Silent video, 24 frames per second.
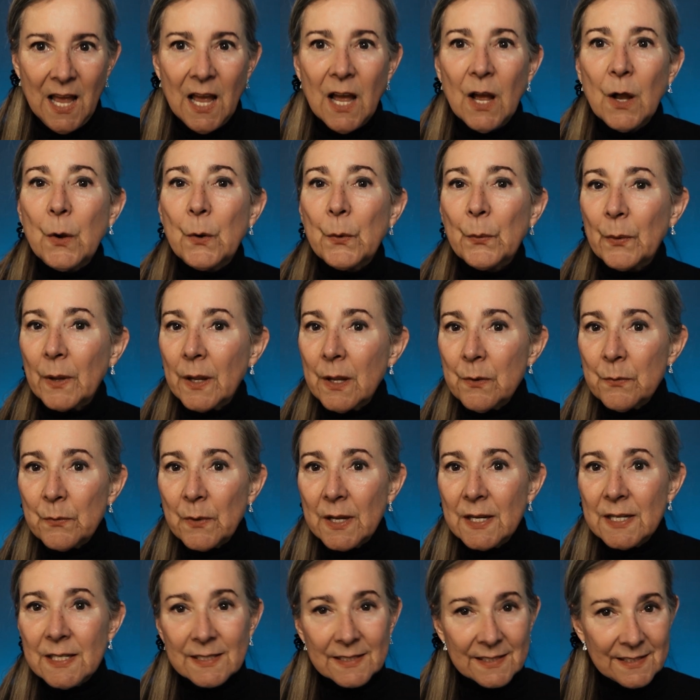A great
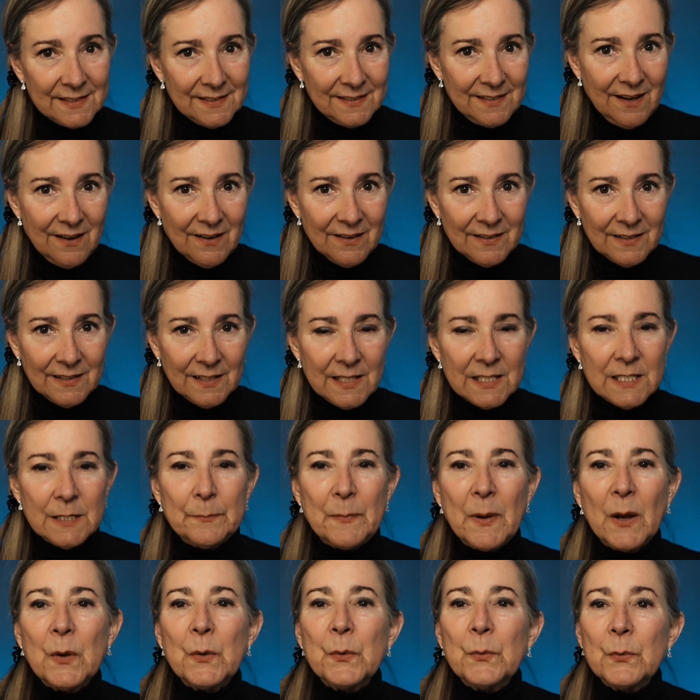way to start is
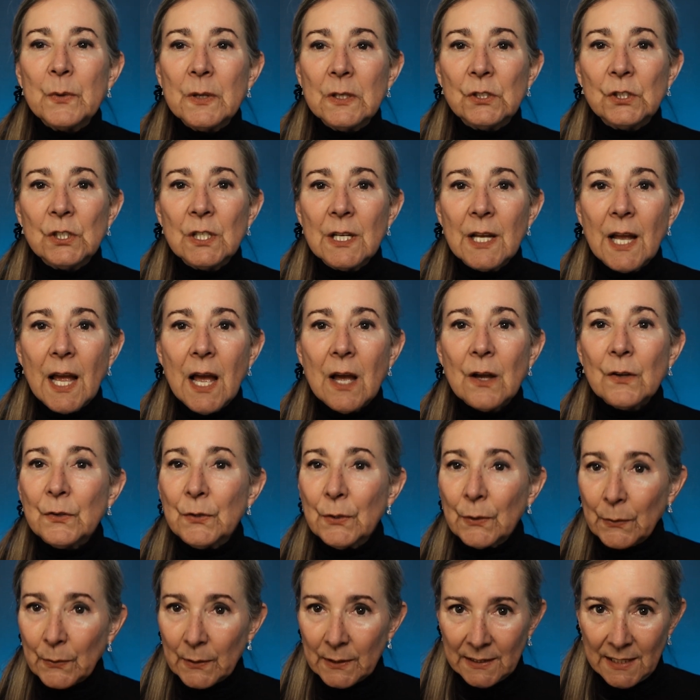by reaching out
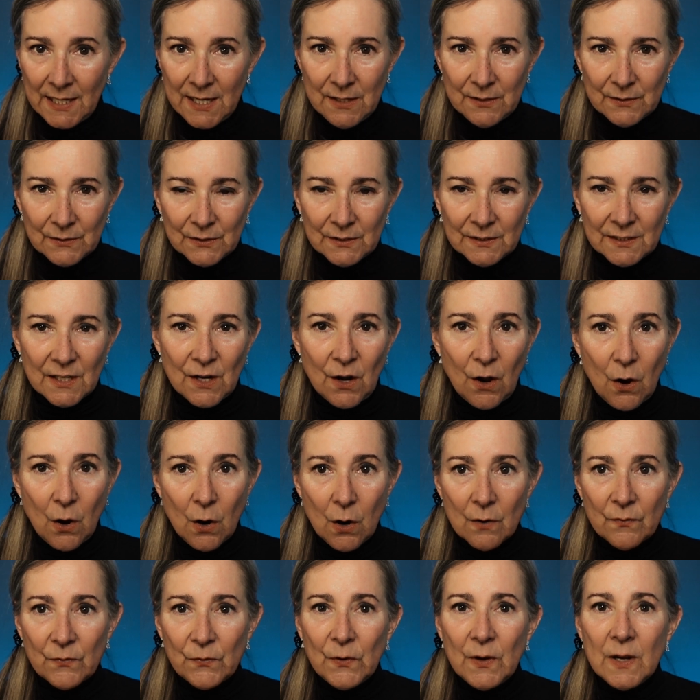to creators and
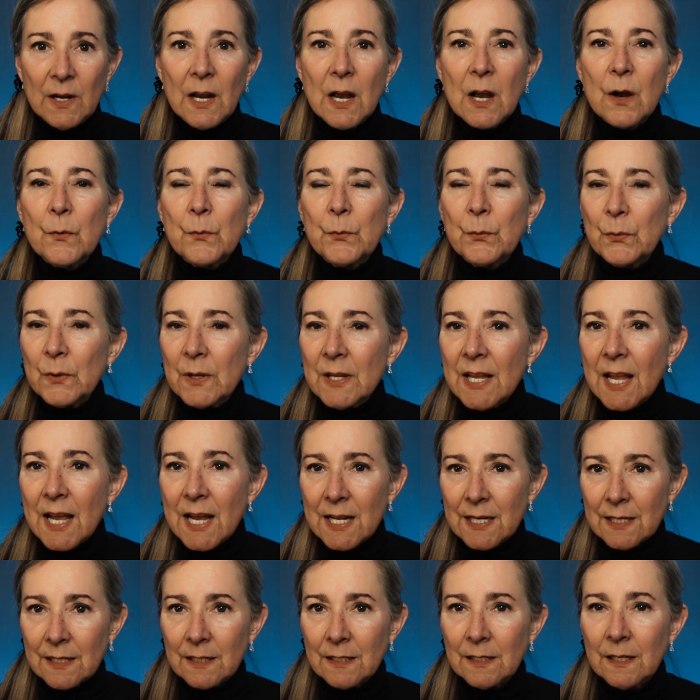offering a
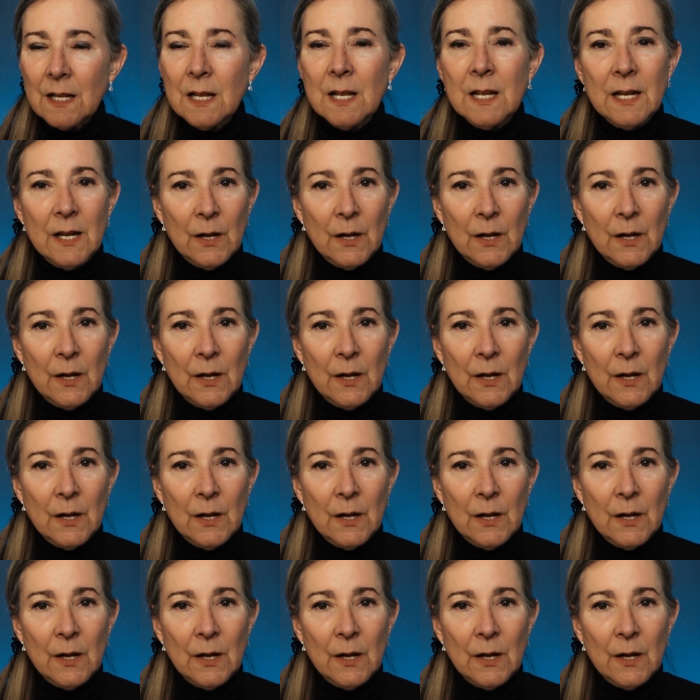re-edit